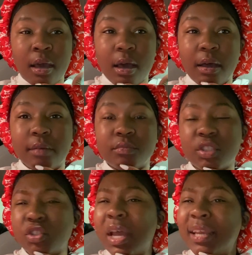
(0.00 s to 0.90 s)
Um,
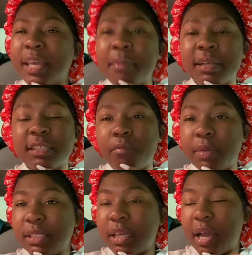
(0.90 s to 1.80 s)
just trying to keep myself
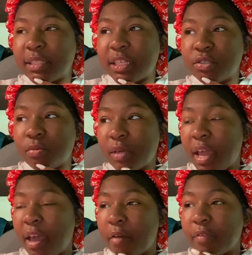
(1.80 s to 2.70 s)
busy, guys. I just want to
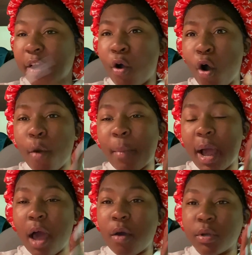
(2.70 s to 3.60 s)
have like all my
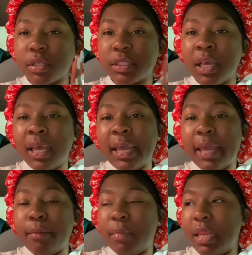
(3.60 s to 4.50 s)
hours
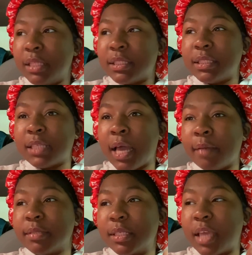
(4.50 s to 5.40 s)
and minutes and
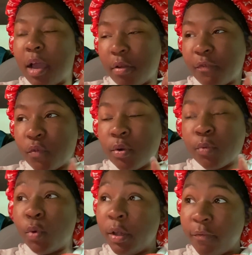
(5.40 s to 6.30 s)
times accounted for.
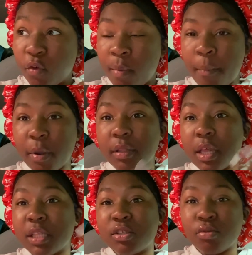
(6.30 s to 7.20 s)
One, for my
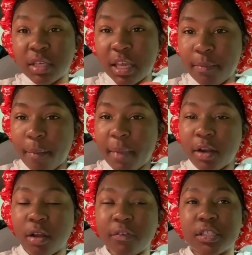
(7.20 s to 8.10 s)
birthday. Two, to keep my
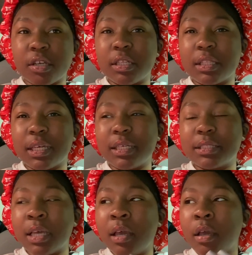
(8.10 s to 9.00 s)
mind off of certain
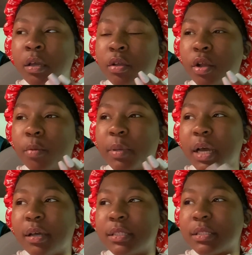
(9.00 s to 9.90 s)
things, you know,
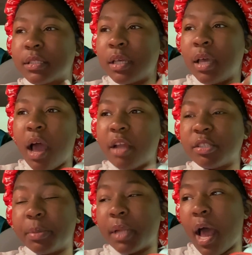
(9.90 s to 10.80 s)
because I
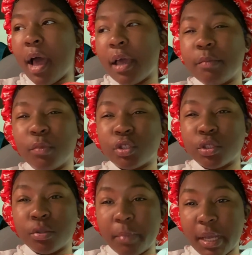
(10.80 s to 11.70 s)
just been a hot
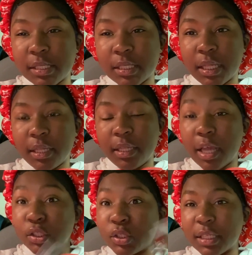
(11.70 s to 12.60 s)
emotional mess lately,
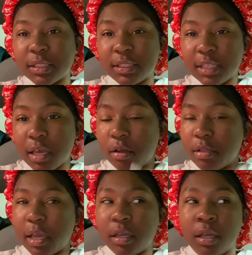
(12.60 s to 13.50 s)
as you guys can tell,
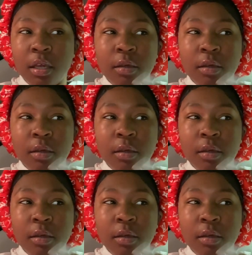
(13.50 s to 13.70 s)
like